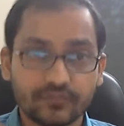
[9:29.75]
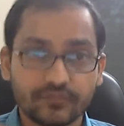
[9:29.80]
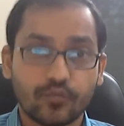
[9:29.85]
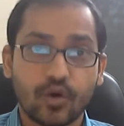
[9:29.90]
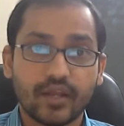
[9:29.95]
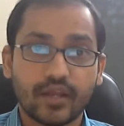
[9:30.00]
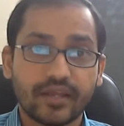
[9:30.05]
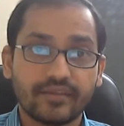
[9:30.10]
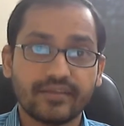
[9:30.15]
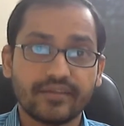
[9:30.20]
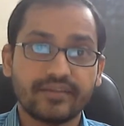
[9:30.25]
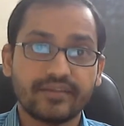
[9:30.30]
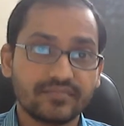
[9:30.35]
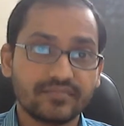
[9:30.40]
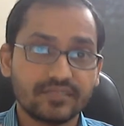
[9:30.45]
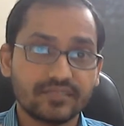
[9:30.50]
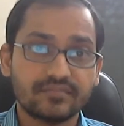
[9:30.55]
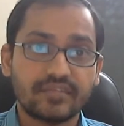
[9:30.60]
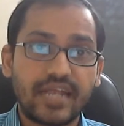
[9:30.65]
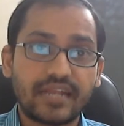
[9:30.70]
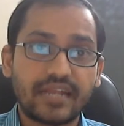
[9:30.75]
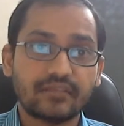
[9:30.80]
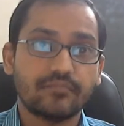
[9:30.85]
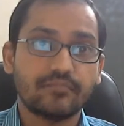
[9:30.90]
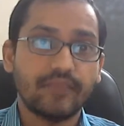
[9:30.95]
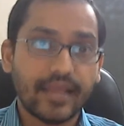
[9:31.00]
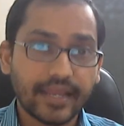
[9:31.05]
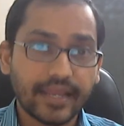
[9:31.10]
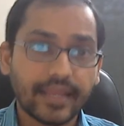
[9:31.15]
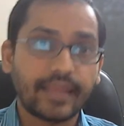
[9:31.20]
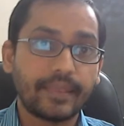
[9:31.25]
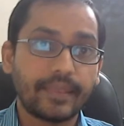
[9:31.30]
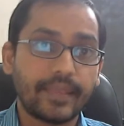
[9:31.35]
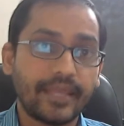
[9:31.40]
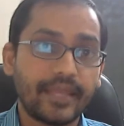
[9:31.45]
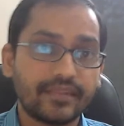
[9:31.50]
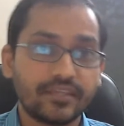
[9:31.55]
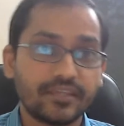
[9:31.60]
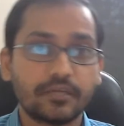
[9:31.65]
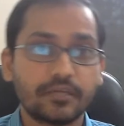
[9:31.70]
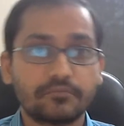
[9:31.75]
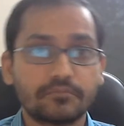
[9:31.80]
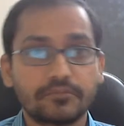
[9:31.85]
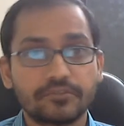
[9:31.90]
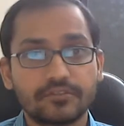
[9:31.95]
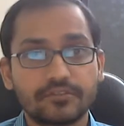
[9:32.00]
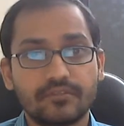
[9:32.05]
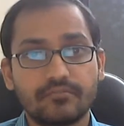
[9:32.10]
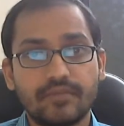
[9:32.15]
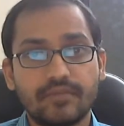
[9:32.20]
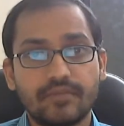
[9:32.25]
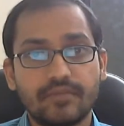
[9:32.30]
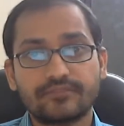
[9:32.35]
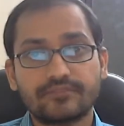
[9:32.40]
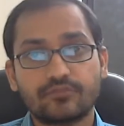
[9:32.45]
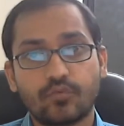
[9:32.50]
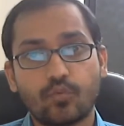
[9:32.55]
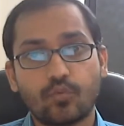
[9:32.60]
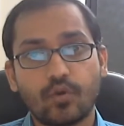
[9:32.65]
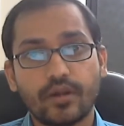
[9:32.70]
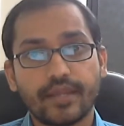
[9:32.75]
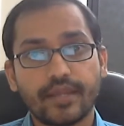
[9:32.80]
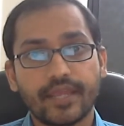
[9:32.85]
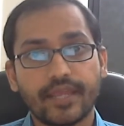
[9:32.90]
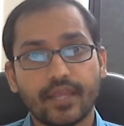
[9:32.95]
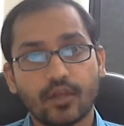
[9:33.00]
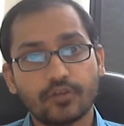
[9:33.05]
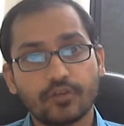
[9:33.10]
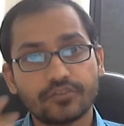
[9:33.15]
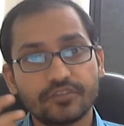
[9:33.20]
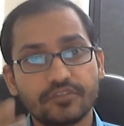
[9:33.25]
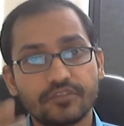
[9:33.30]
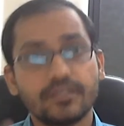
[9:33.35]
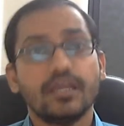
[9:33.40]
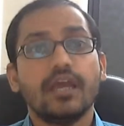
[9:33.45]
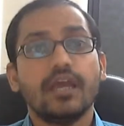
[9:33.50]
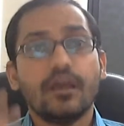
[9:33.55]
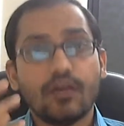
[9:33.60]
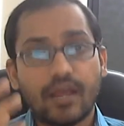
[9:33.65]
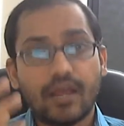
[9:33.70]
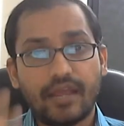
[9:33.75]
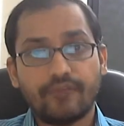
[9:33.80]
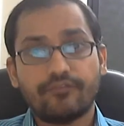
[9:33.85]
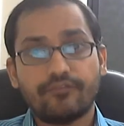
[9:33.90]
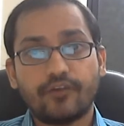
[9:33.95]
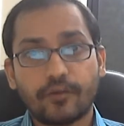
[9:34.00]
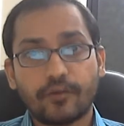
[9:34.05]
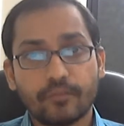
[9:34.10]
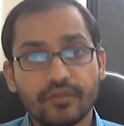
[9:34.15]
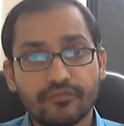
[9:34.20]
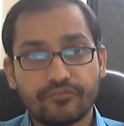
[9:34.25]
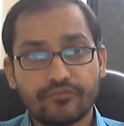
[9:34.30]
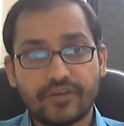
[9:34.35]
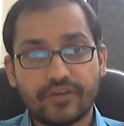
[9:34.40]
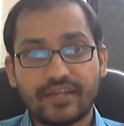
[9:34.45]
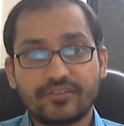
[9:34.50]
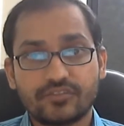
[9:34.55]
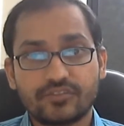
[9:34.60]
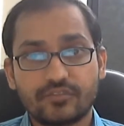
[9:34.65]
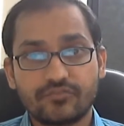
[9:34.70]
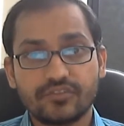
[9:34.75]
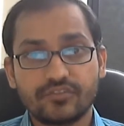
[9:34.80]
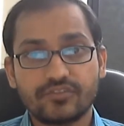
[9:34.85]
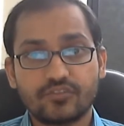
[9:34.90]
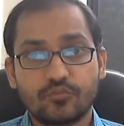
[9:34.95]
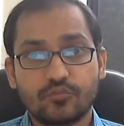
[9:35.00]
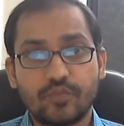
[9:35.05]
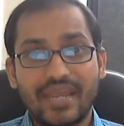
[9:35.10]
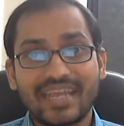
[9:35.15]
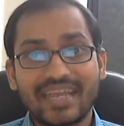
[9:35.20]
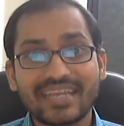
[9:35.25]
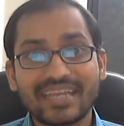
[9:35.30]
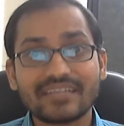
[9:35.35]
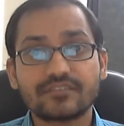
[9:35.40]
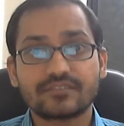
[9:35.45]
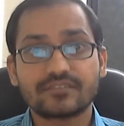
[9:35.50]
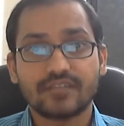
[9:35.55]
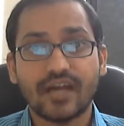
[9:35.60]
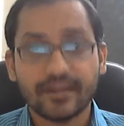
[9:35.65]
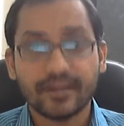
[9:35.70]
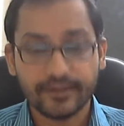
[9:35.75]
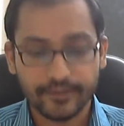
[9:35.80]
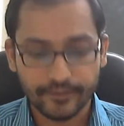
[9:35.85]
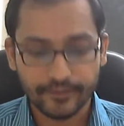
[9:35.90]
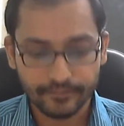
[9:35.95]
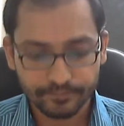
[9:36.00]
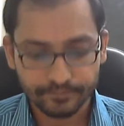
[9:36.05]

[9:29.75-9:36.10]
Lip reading: One, as I said, central bank, and then the commercial banks were working on the FRB, fractional reserve banking standard.